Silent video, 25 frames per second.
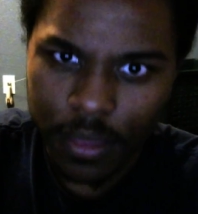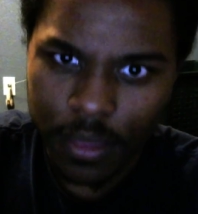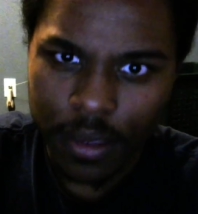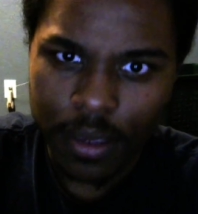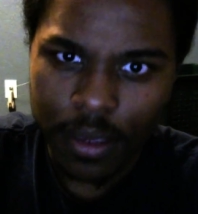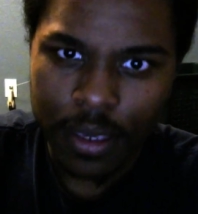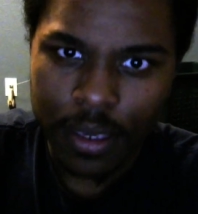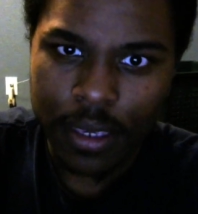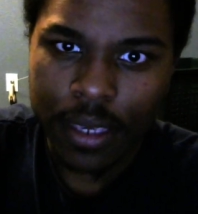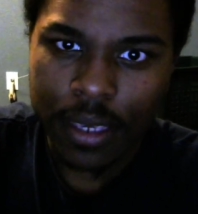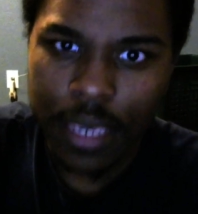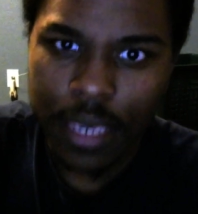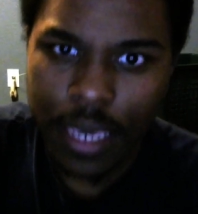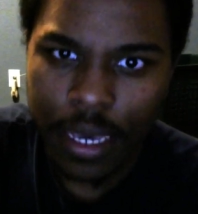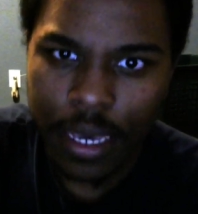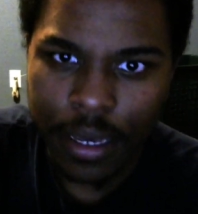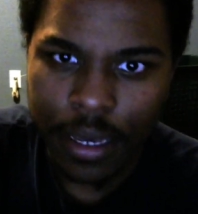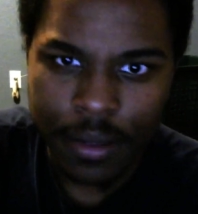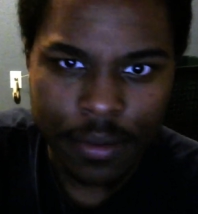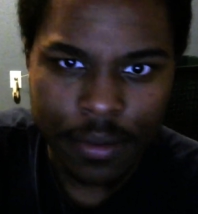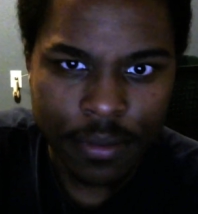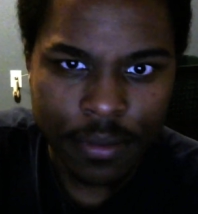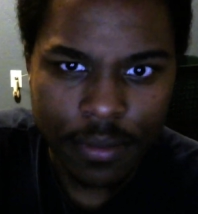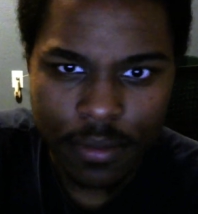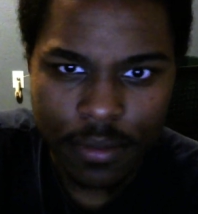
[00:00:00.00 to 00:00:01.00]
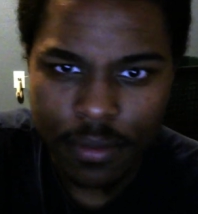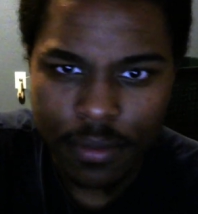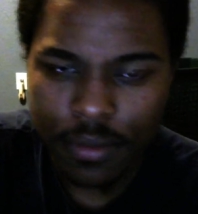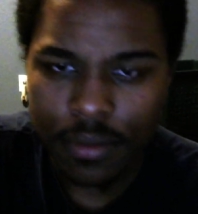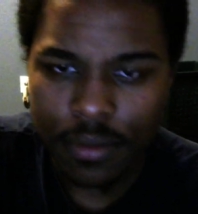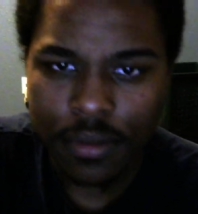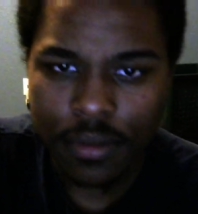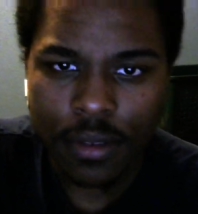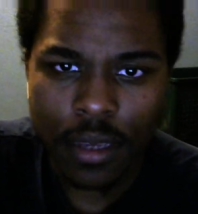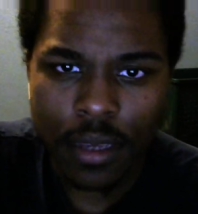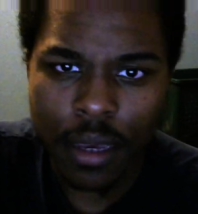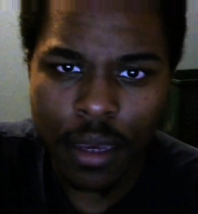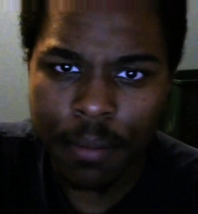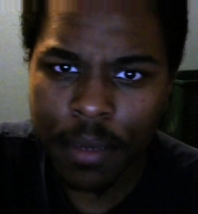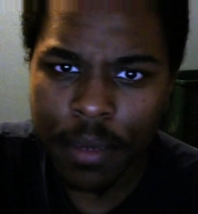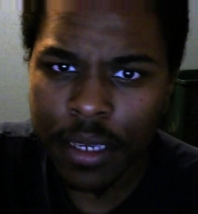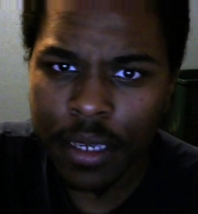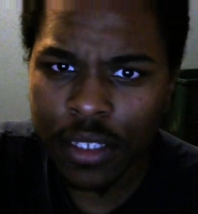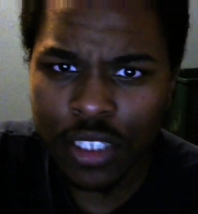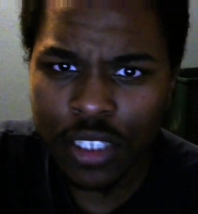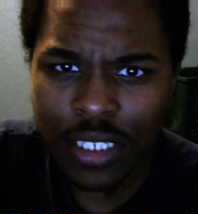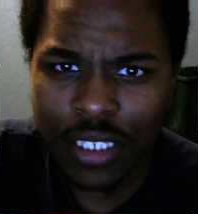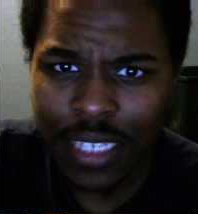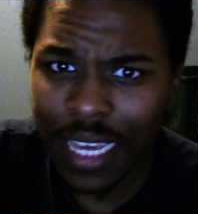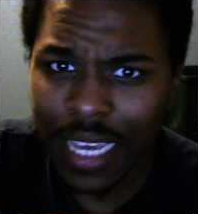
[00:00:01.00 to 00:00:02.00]
yeah, I mean,
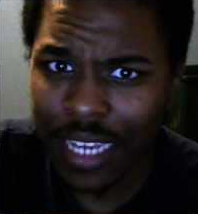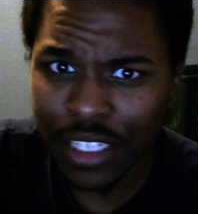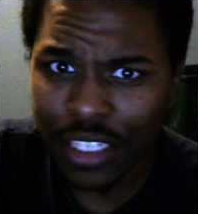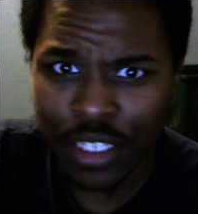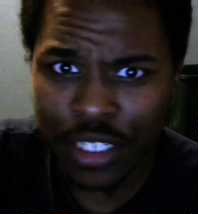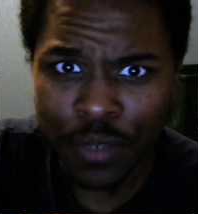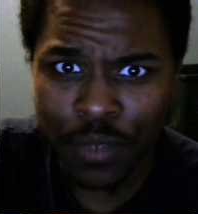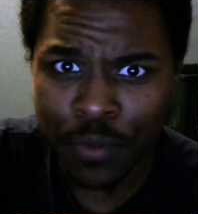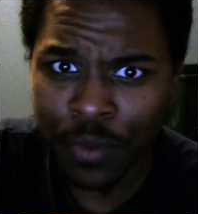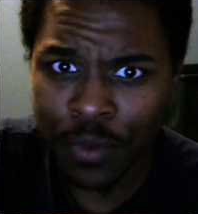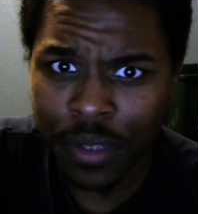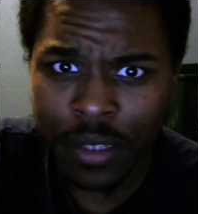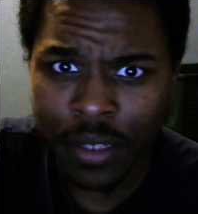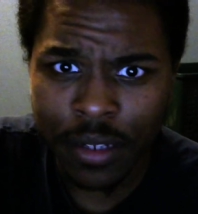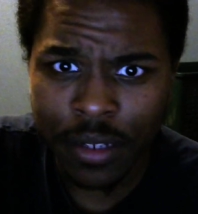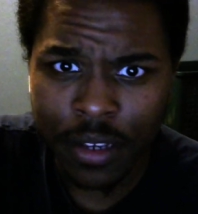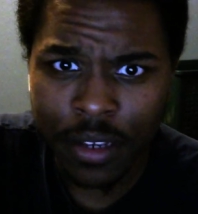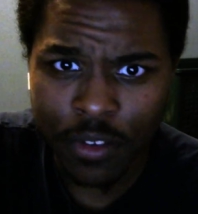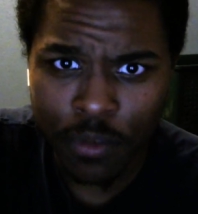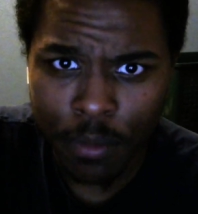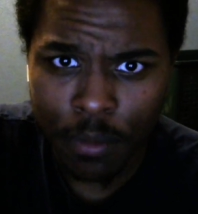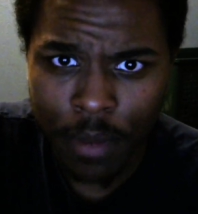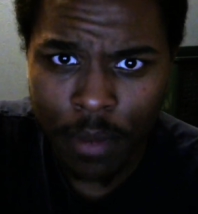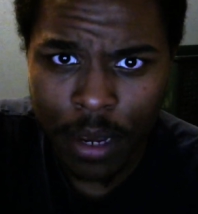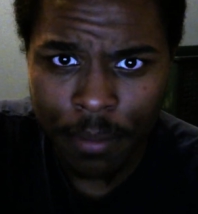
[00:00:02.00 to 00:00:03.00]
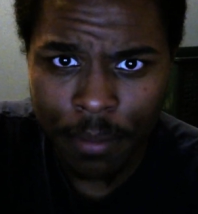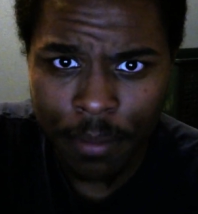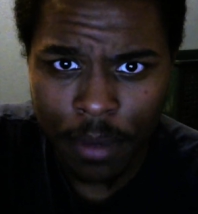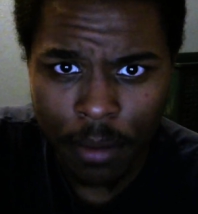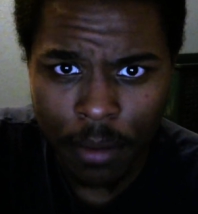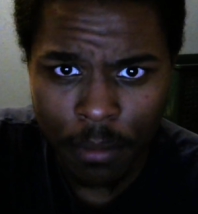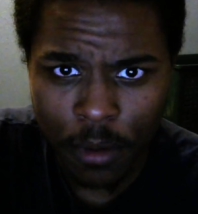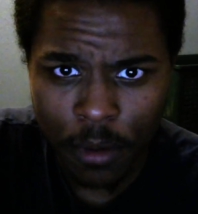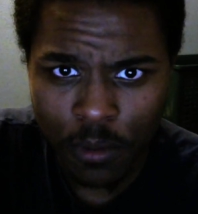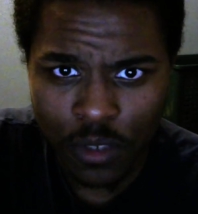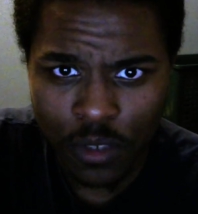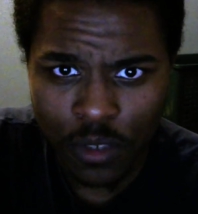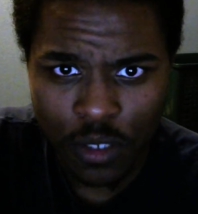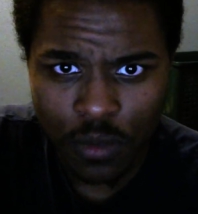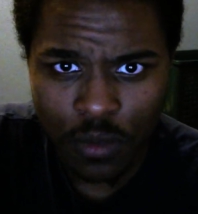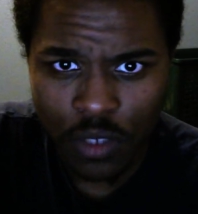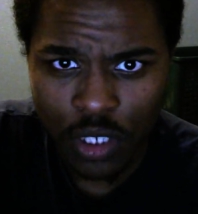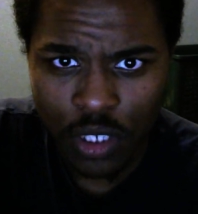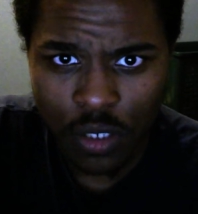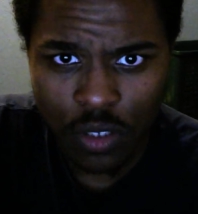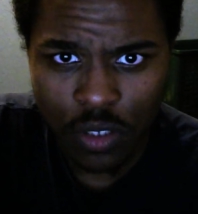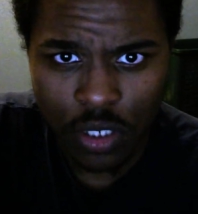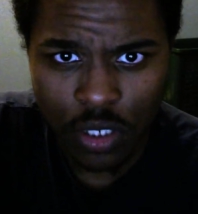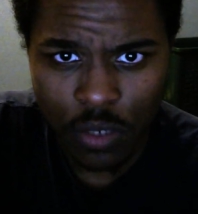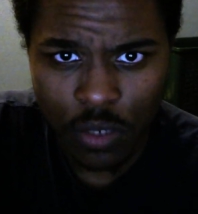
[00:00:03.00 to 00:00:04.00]
she really does remind me of Mojo
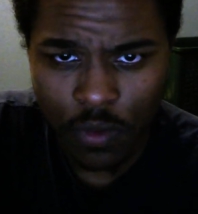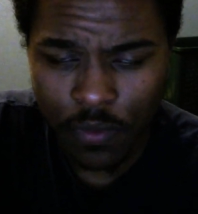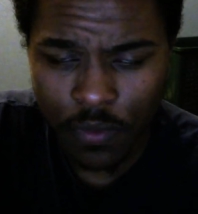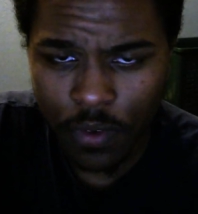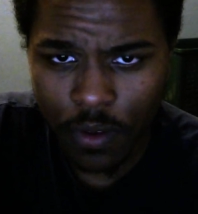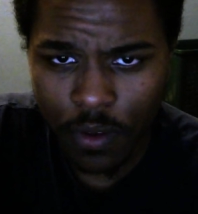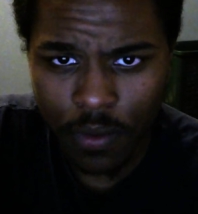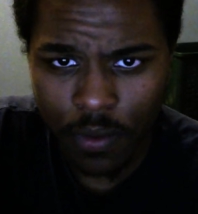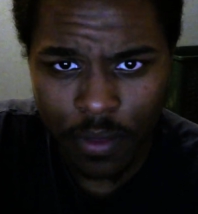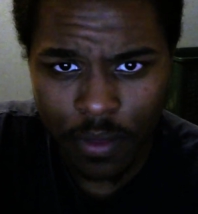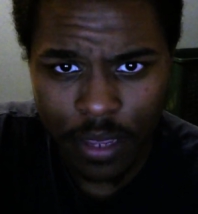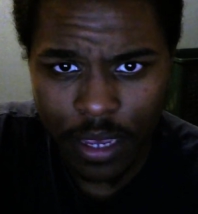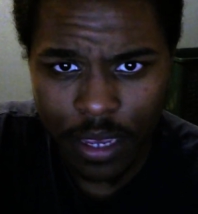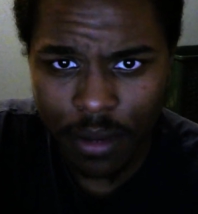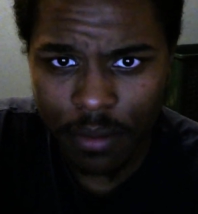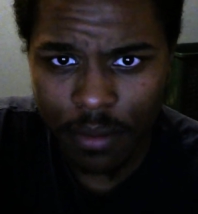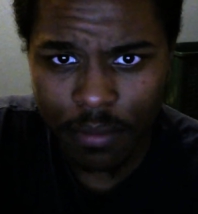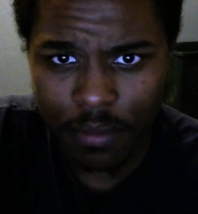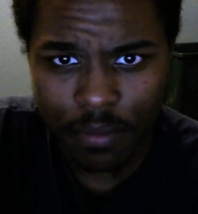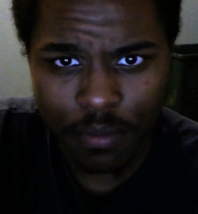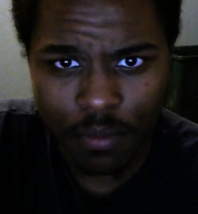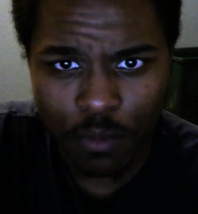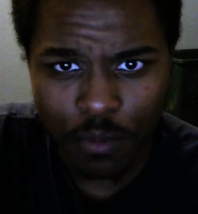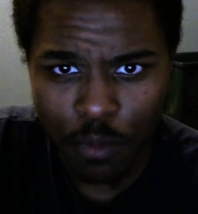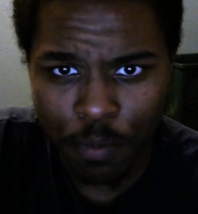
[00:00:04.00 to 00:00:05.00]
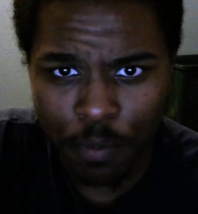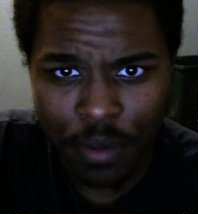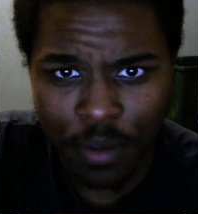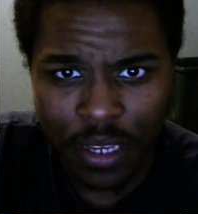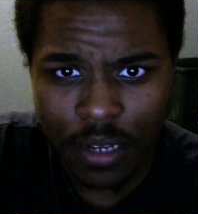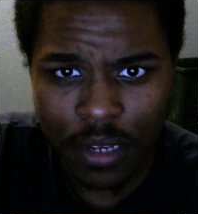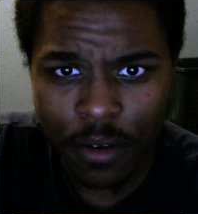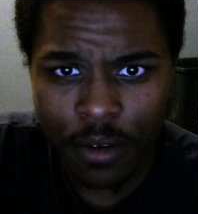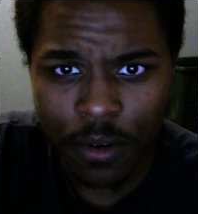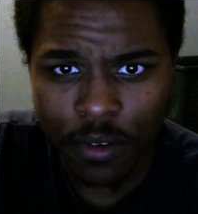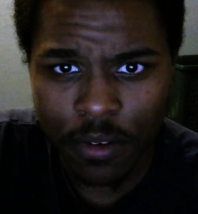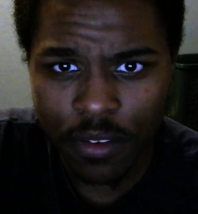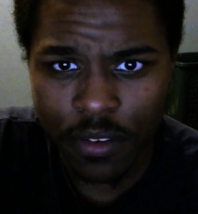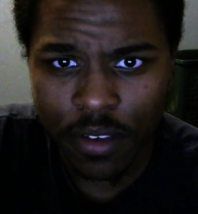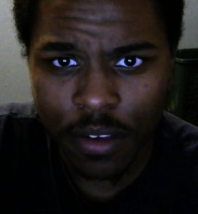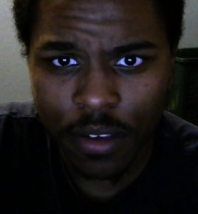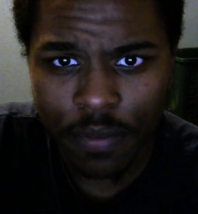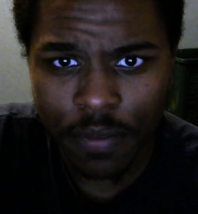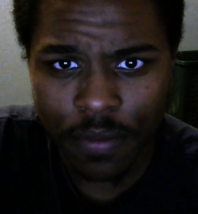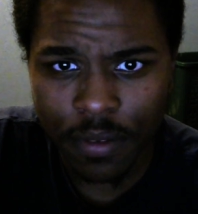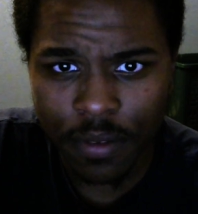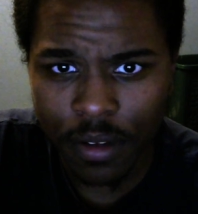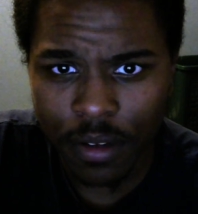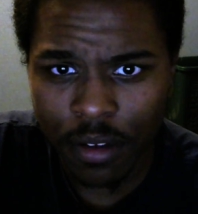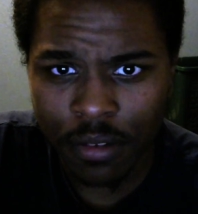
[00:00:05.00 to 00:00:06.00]
Jojo with all that repeating herself
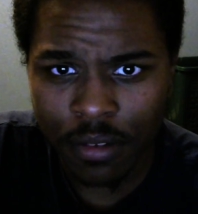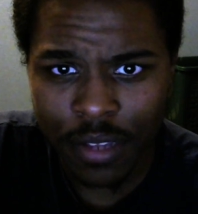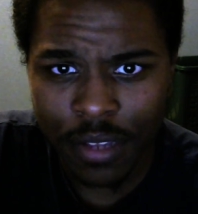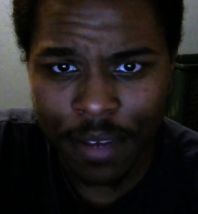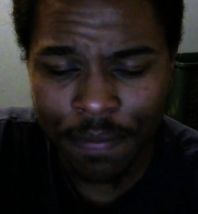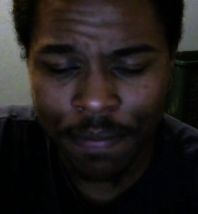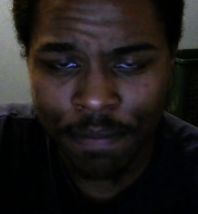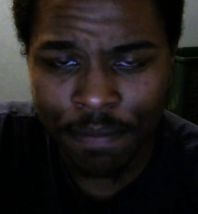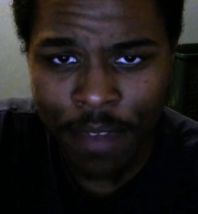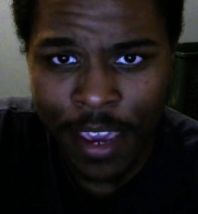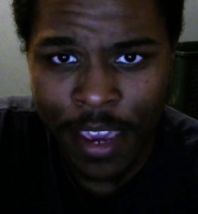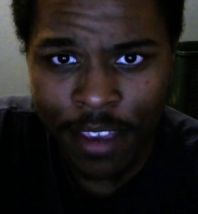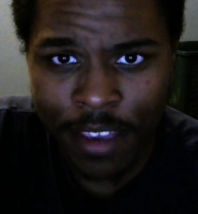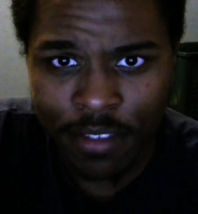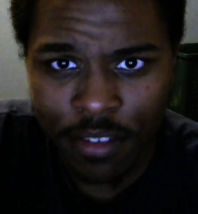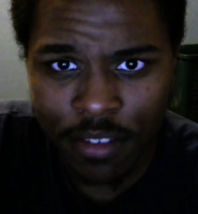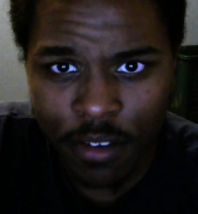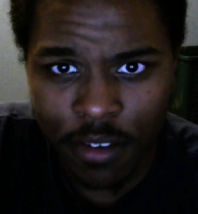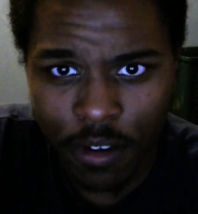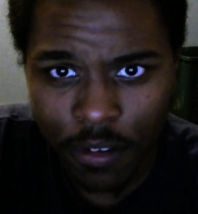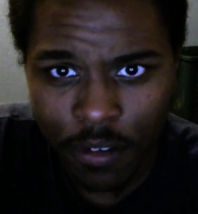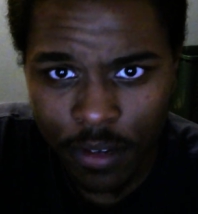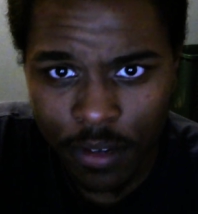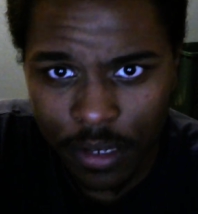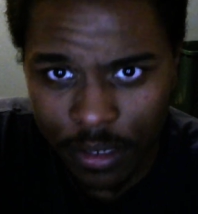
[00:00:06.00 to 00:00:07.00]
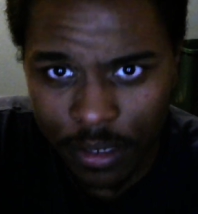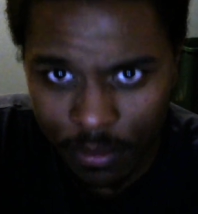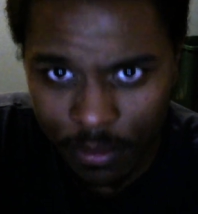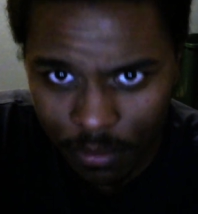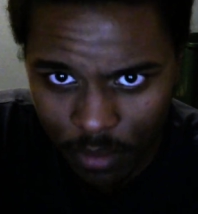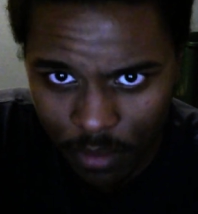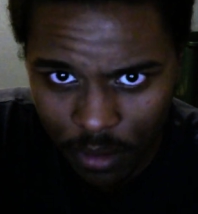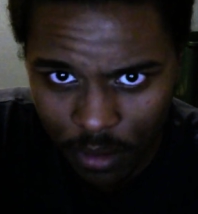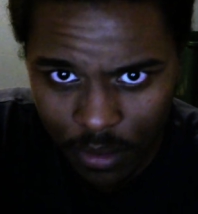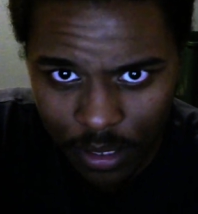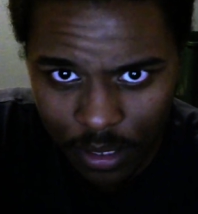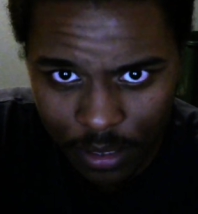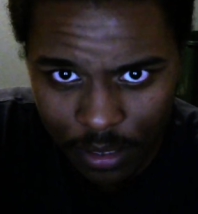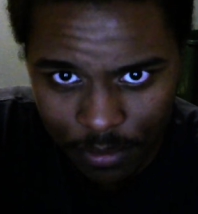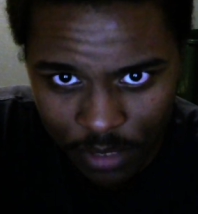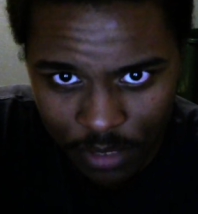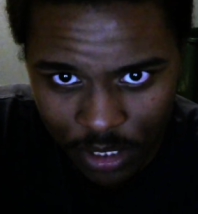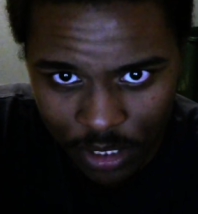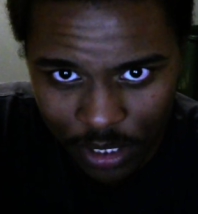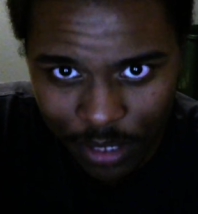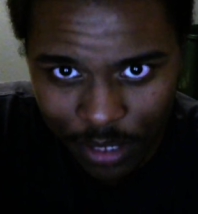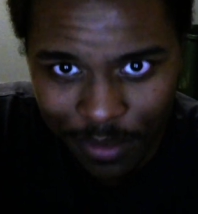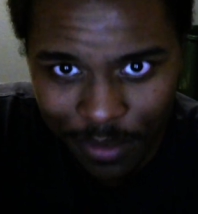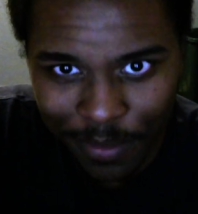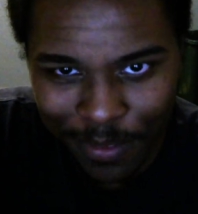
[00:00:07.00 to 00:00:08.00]
and all that fast talking and all that shit.